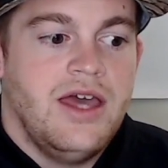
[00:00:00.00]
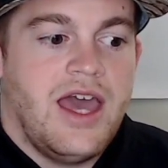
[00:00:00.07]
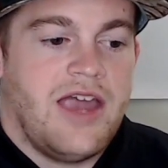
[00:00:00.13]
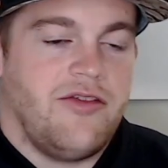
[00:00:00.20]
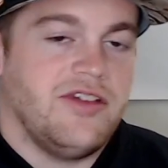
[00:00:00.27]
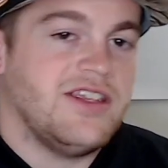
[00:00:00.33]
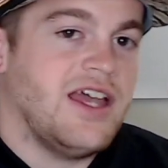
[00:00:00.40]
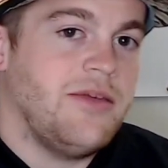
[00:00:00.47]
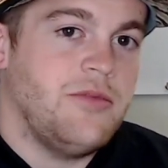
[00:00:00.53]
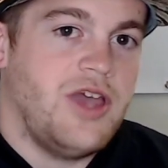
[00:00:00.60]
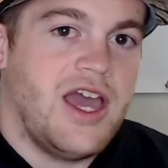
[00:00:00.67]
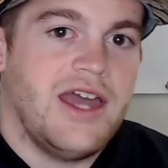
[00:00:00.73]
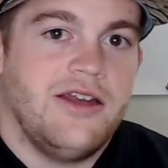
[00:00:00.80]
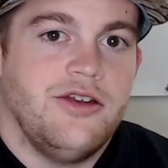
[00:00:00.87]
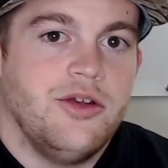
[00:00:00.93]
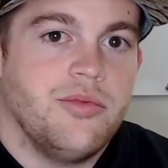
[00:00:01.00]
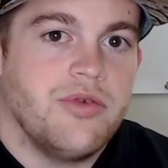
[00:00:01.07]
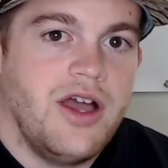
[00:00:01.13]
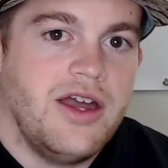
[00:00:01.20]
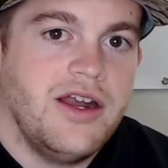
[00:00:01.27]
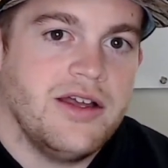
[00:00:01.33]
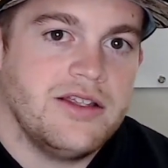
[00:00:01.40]
Every time you add a new
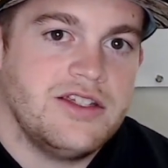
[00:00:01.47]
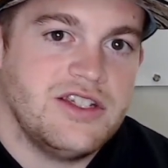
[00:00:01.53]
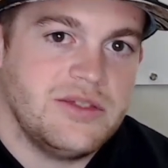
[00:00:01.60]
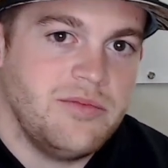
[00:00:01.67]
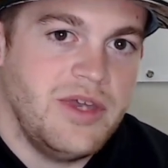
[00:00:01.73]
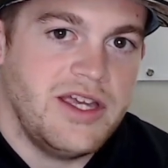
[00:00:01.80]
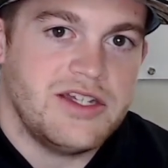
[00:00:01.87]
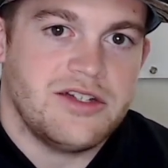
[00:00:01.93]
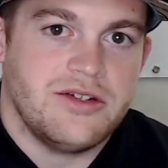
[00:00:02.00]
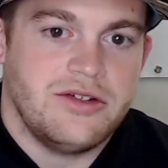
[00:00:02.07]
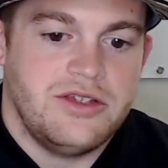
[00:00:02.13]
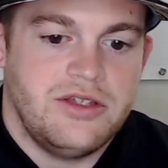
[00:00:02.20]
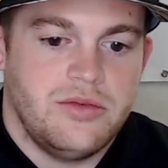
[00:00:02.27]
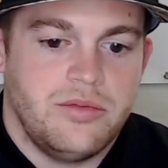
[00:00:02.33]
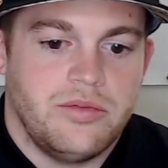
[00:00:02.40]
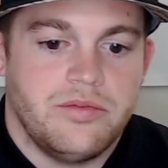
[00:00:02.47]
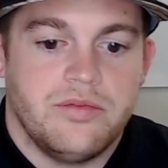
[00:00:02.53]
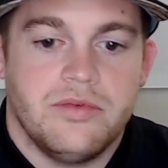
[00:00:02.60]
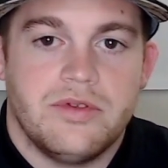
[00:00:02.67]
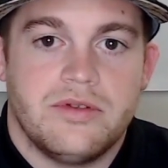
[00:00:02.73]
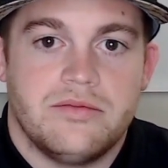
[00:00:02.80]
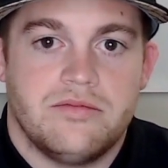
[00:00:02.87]
product, just make sure you
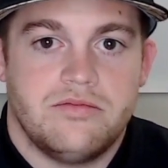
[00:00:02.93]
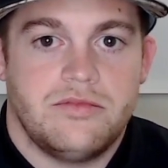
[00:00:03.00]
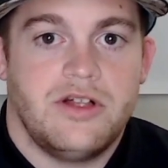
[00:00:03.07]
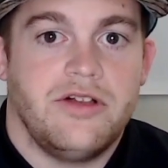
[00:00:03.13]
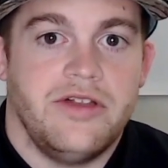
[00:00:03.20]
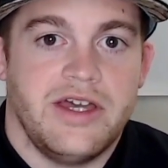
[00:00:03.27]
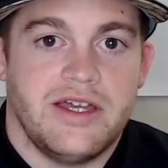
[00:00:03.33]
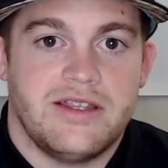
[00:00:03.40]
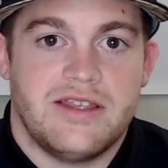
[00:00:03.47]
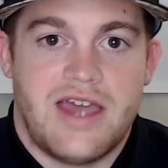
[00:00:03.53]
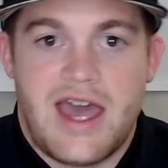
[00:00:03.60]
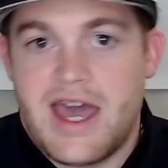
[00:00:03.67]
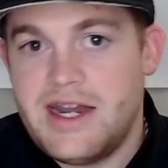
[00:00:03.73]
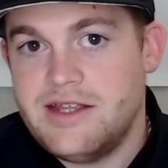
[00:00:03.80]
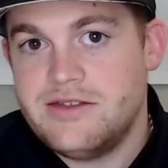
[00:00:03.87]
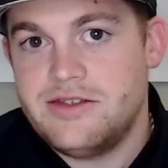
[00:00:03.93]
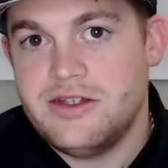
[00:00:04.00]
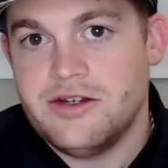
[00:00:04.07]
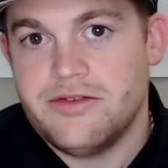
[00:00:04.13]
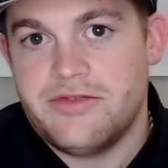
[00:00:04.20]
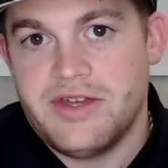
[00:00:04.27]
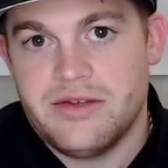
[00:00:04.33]
click to add it to
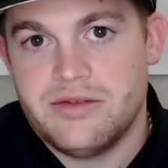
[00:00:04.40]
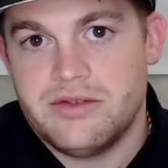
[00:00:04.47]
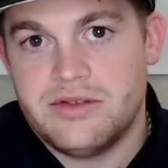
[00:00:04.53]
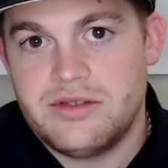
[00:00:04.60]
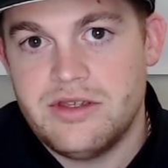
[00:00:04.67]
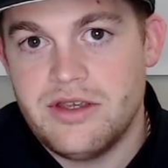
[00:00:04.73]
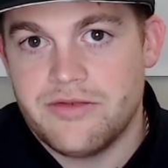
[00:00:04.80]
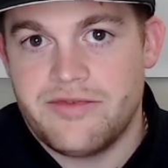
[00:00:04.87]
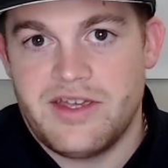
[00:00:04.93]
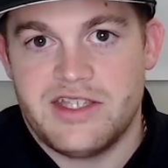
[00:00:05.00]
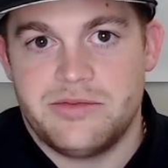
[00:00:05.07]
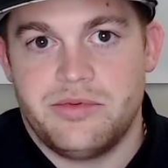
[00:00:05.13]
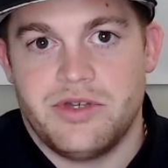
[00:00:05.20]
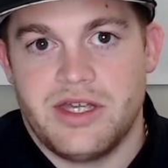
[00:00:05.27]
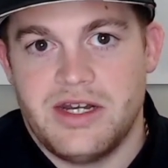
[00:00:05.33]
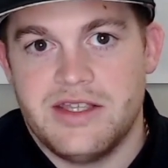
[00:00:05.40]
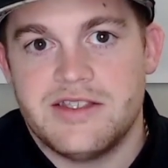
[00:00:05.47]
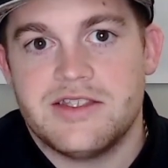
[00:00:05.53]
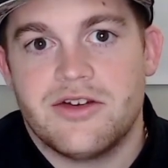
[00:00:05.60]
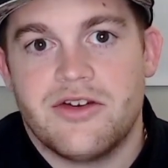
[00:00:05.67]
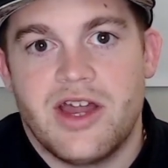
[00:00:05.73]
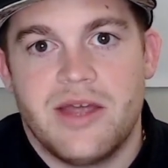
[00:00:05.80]
your Facebook and
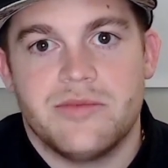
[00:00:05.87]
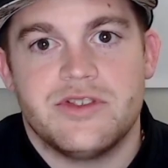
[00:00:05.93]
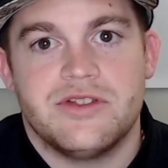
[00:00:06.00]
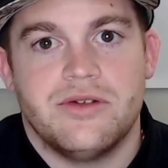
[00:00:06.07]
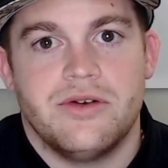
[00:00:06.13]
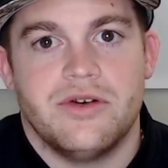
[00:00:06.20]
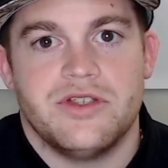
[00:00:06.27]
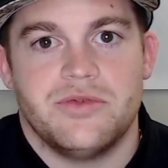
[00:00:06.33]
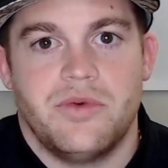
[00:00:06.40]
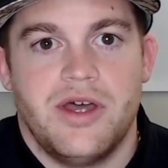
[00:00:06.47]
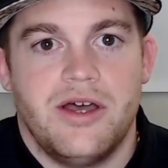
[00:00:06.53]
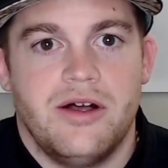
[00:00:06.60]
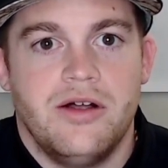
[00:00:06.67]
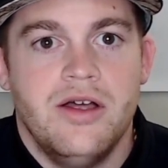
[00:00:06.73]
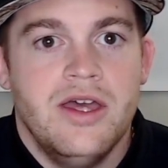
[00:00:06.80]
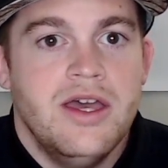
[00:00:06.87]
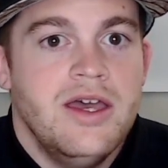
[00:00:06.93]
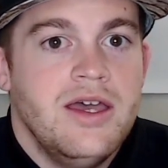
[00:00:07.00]
Instagram store as well.